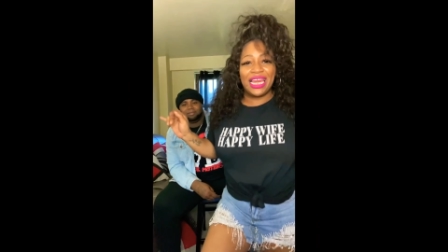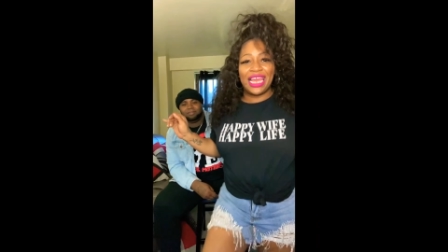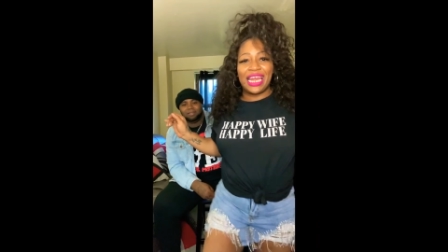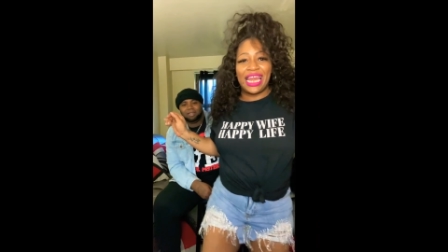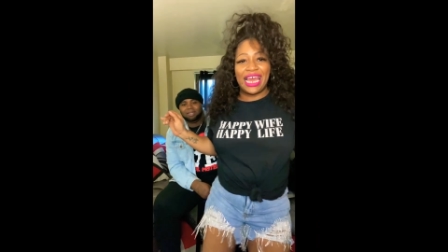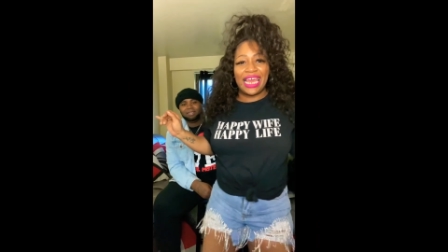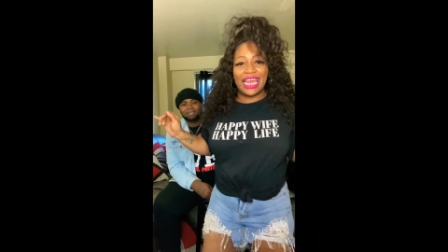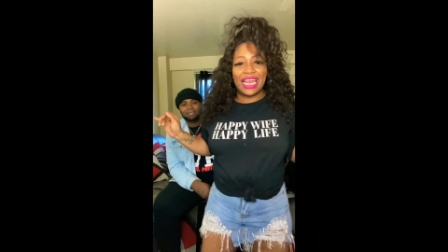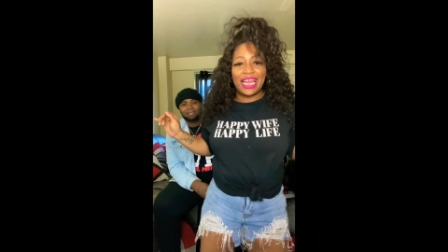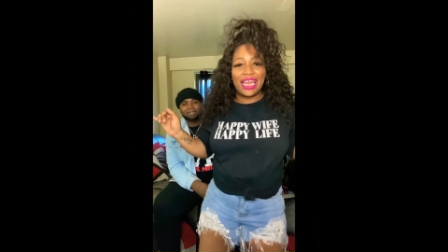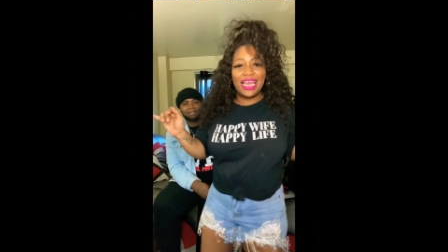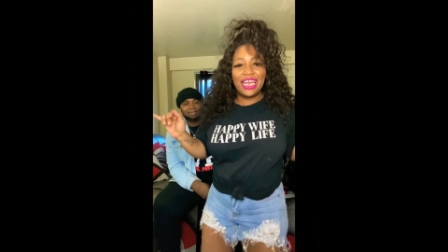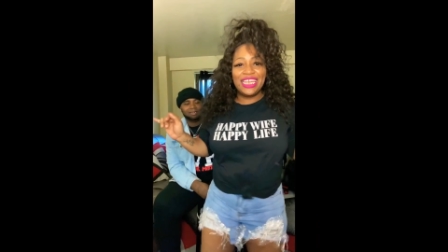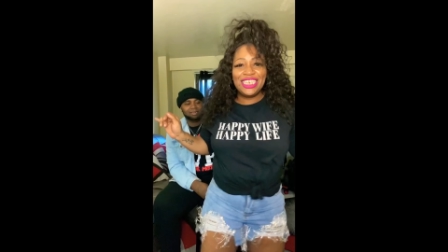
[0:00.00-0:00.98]
there like
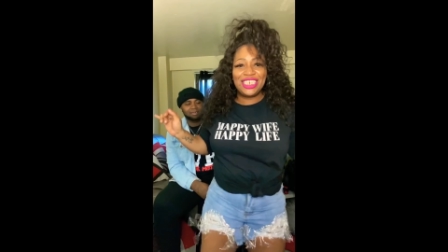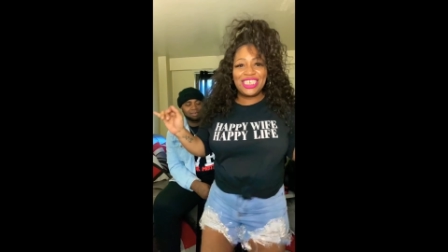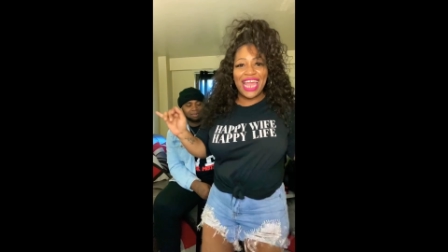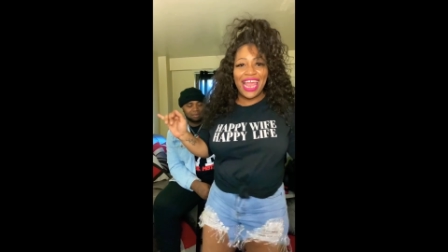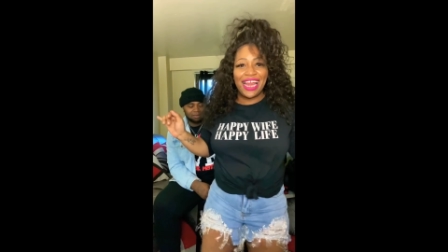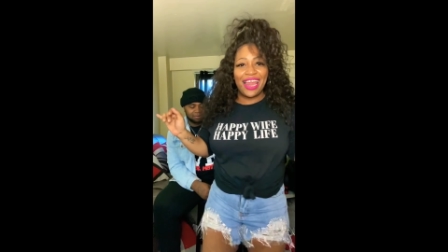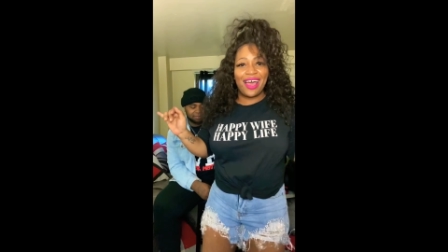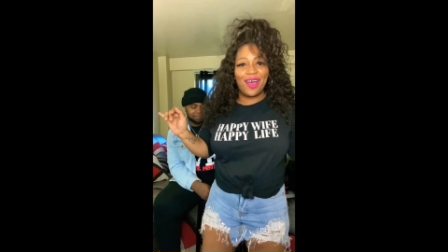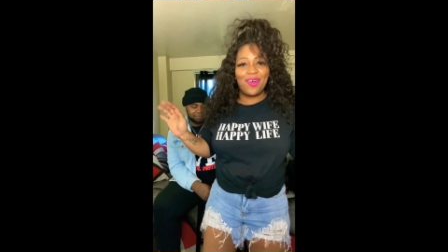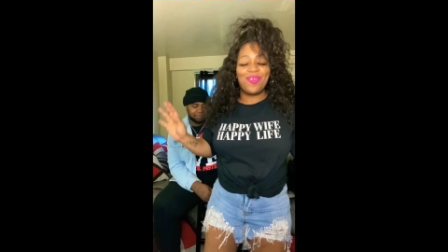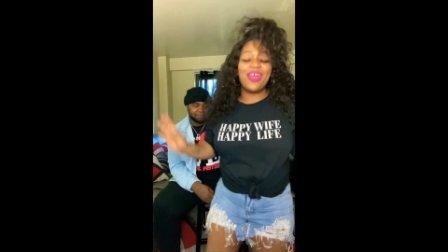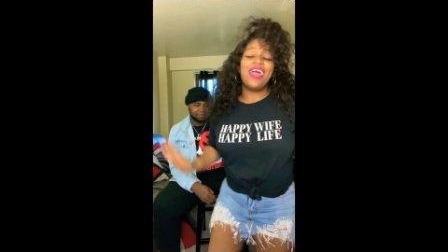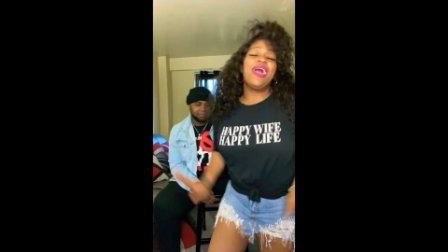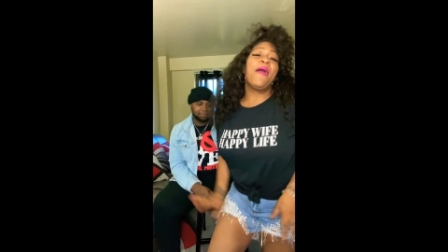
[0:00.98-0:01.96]
J-Lo.
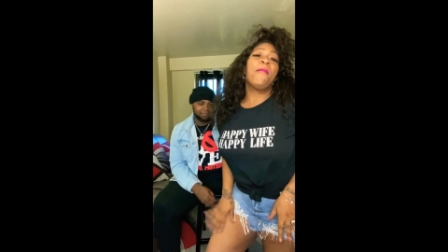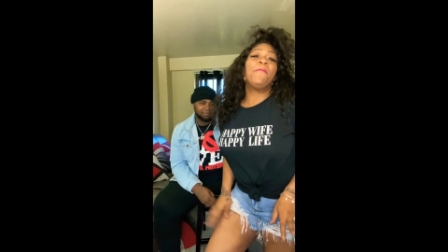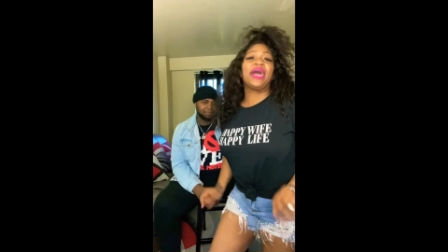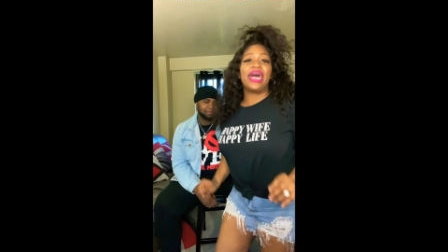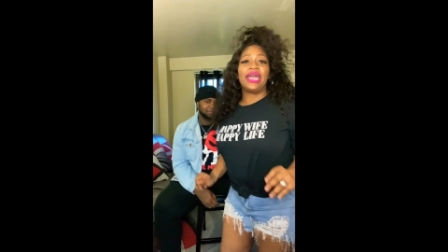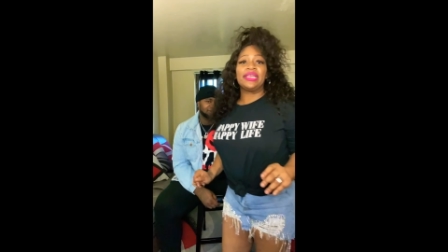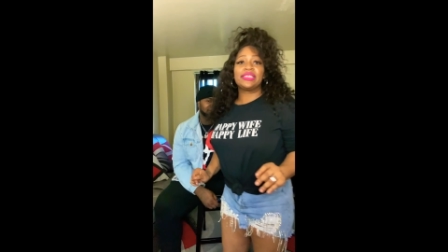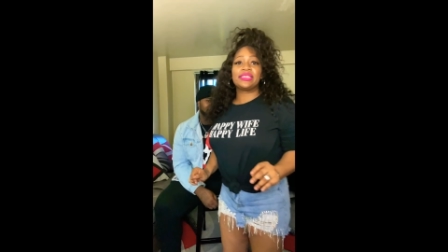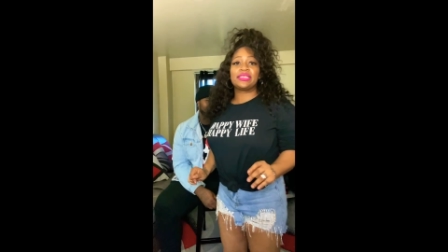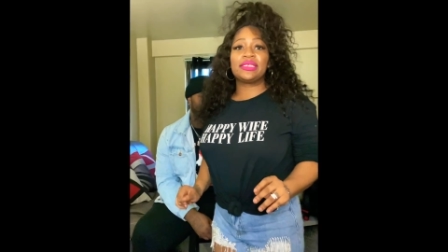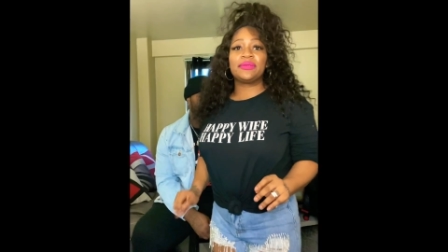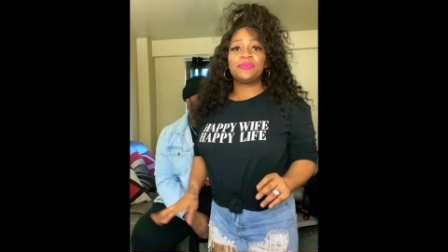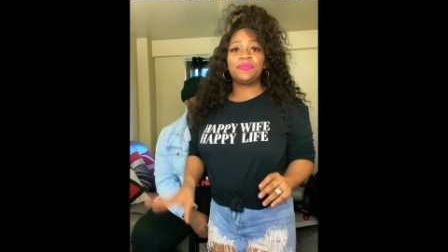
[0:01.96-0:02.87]
But